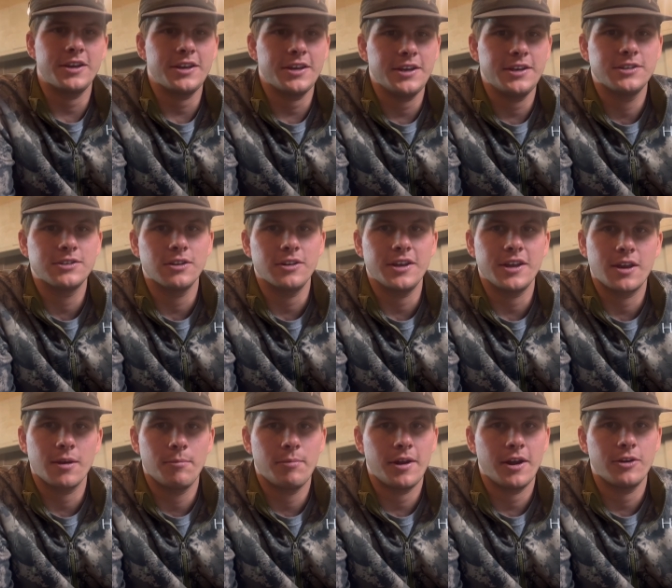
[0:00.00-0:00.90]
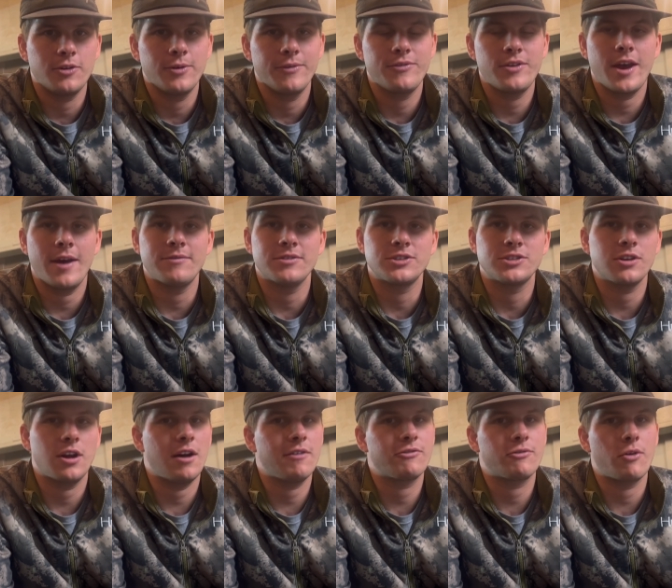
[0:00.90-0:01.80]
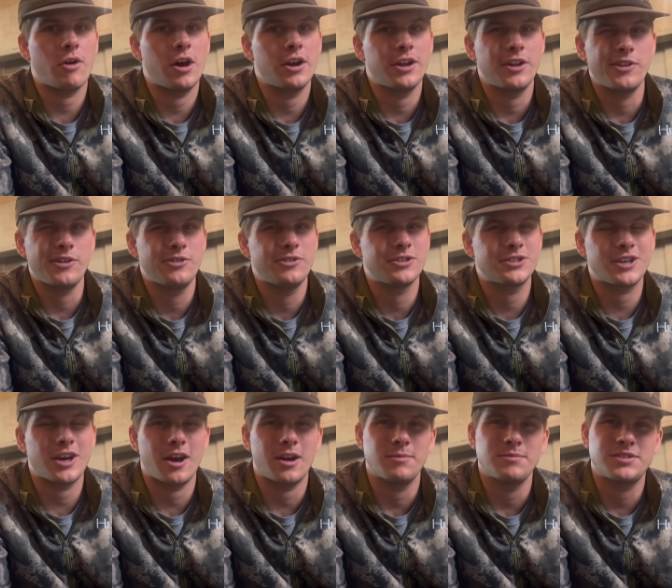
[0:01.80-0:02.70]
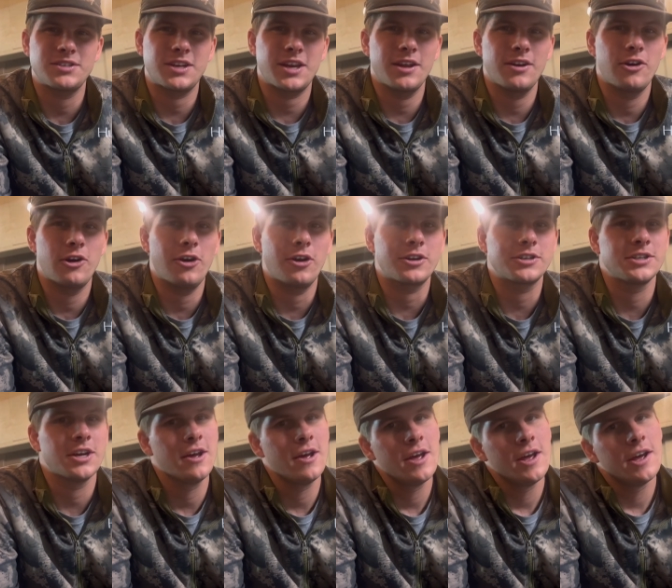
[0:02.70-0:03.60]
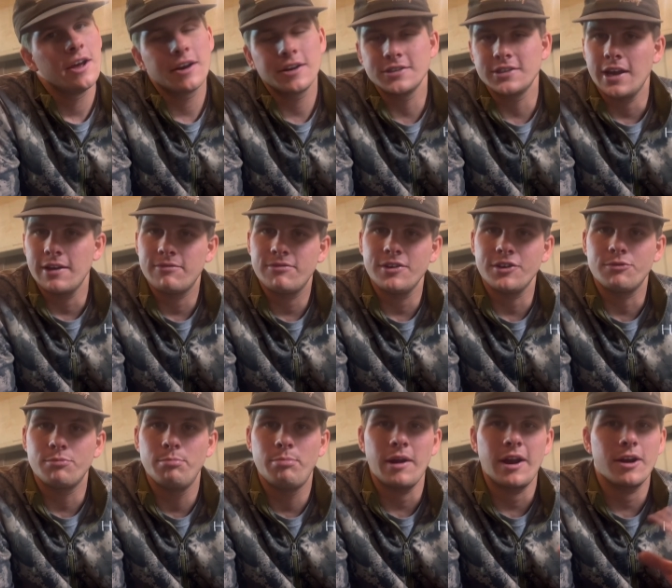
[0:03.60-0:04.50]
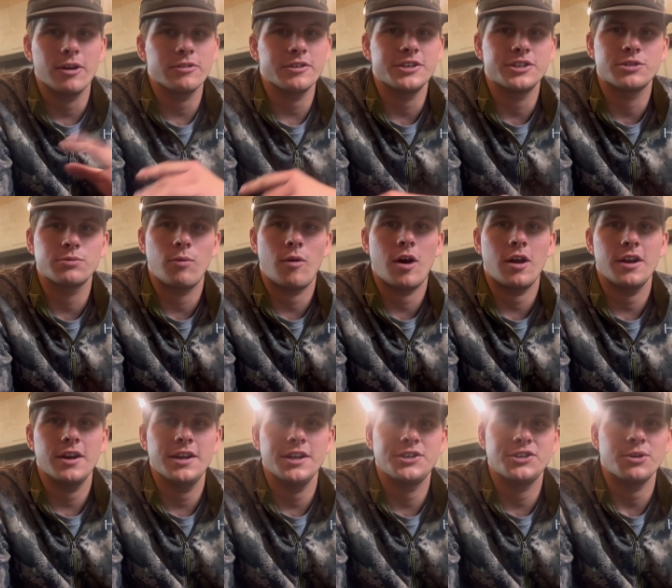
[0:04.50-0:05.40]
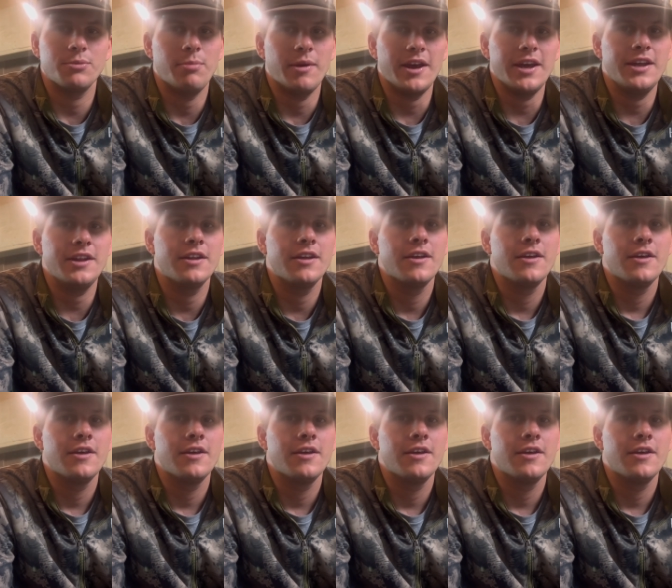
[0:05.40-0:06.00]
easily compared to if you have a soft rod and you just got them skin hooked because that fish barely swatted at your bait.